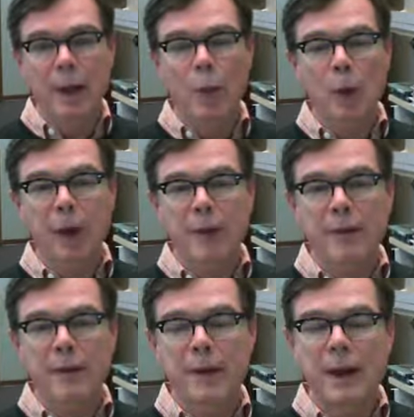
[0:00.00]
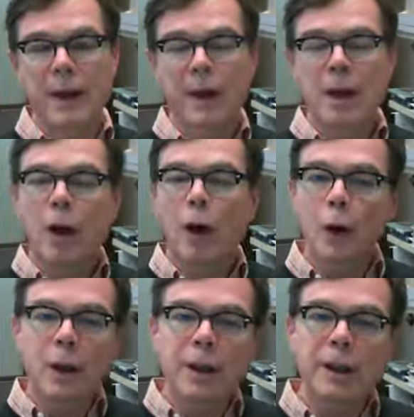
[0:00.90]
one of the
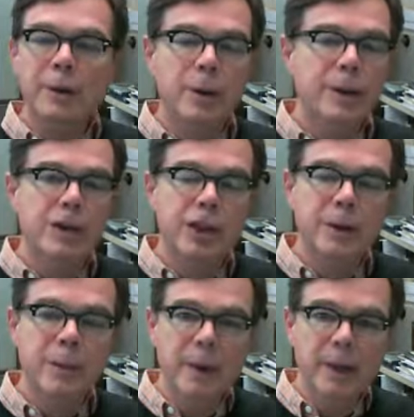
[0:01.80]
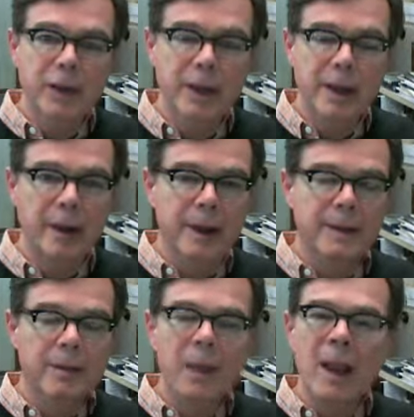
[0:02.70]
early Christian missionaries.
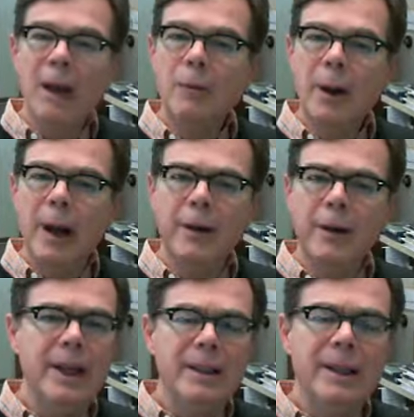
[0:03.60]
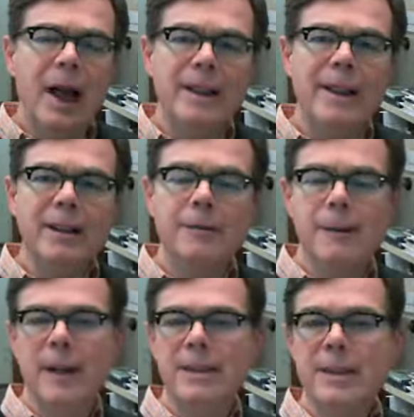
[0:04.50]
Rather, he
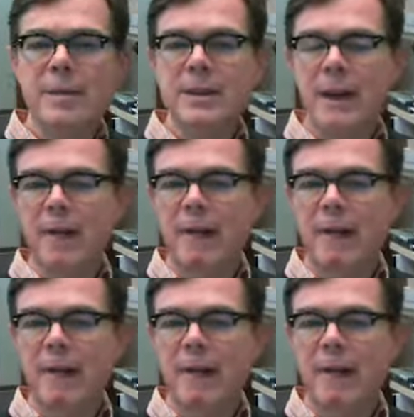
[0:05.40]
identifies himself